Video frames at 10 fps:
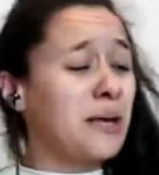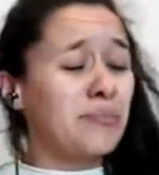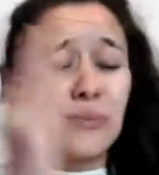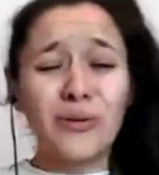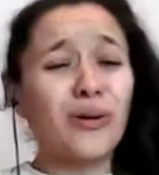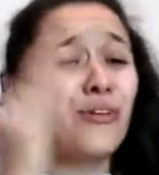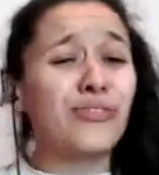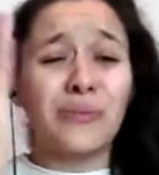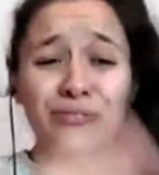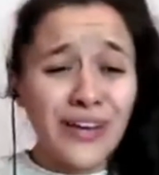people go
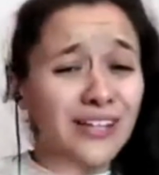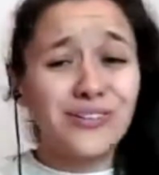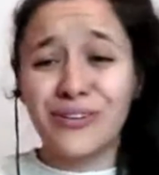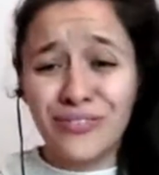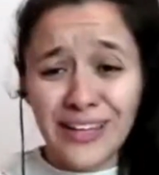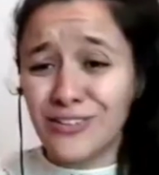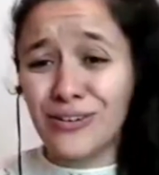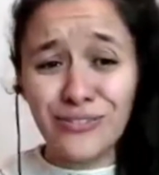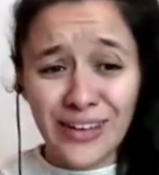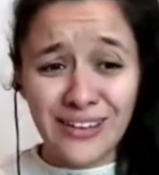from event to event to
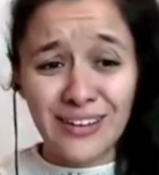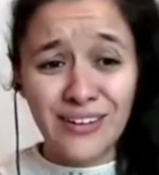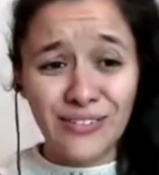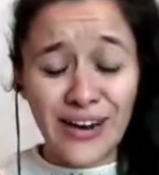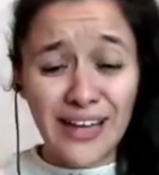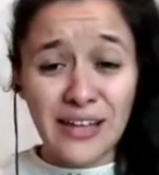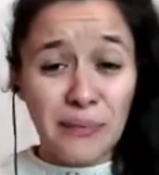event, right?